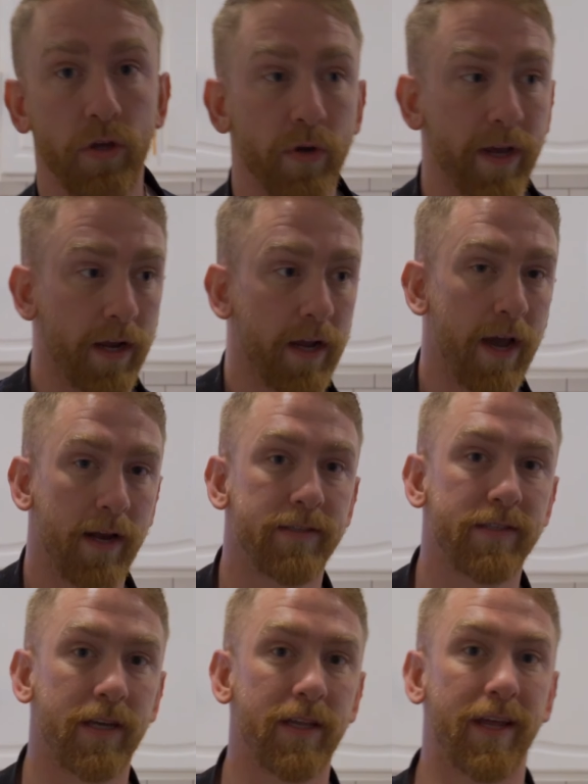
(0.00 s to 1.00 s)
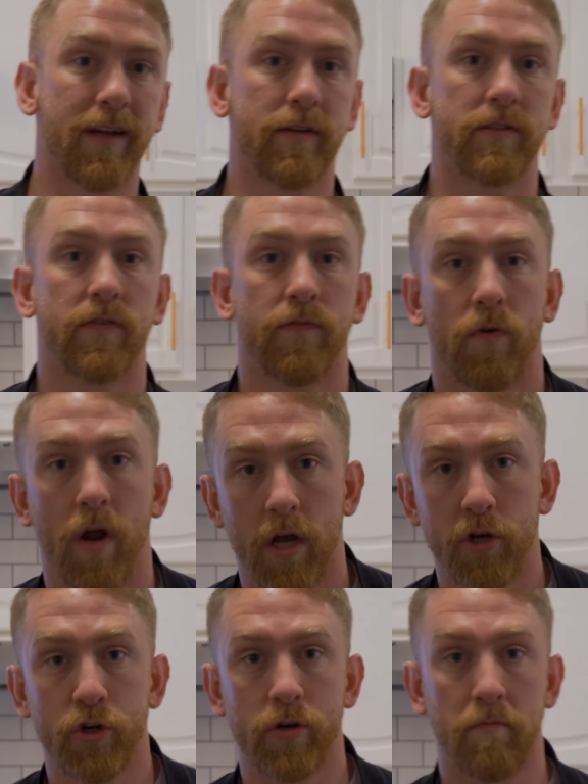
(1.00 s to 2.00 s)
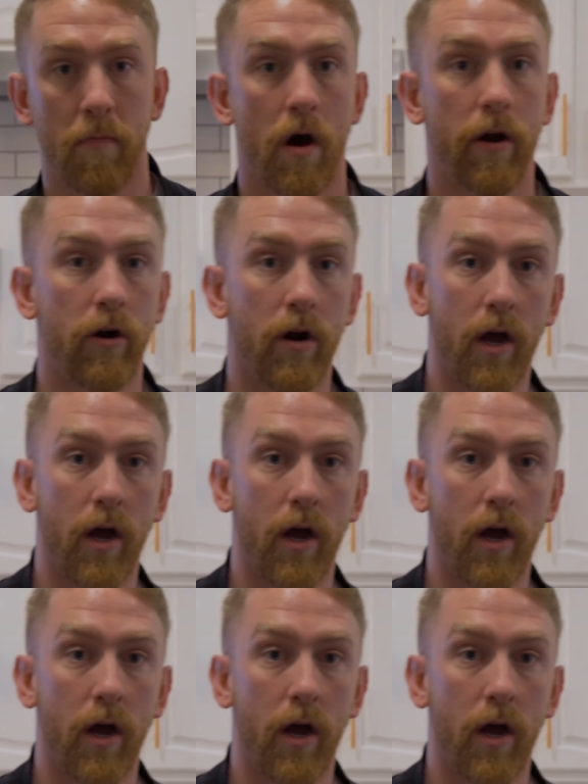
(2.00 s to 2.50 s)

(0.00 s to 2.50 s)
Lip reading: you can kind of see that it is fresh, modern,